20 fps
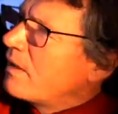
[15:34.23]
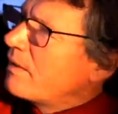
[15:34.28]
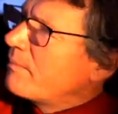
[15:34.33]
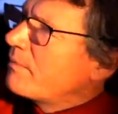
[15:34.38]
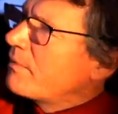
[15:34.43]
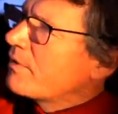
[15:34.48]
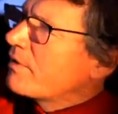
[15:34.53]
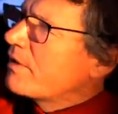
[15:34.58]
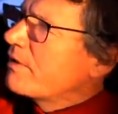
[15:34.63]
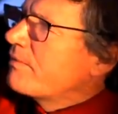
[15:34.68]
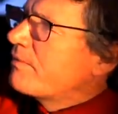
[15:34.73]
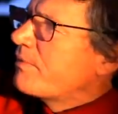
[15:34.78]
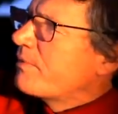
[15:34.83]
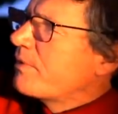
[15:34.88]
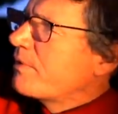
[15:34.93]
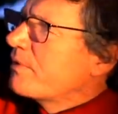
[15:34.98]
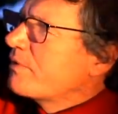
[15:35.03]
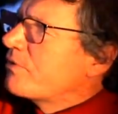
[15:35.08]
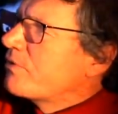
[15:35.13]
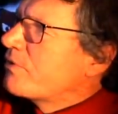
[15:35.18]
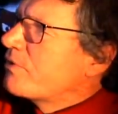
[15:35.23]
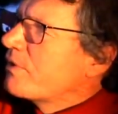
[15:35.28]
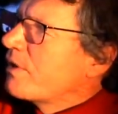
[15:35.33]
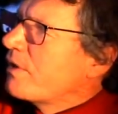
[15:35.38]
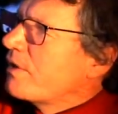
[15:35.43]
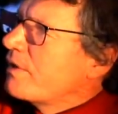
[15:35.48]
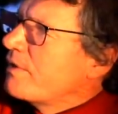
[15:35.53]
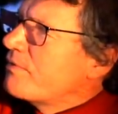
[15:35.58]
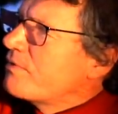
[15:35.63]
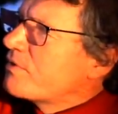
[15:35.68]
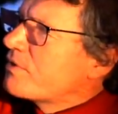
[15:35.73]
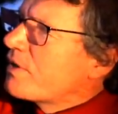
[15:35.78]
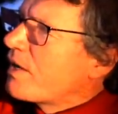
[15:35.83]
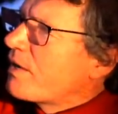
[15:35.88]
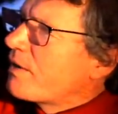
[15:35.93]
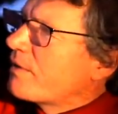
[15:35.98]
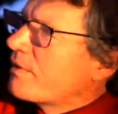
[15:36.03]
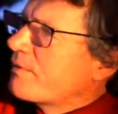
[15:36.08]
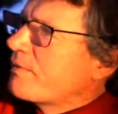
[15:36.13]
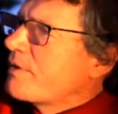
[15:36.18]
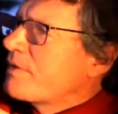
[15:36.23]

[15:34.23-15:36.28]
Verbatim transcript: I'm looking for a leaf scar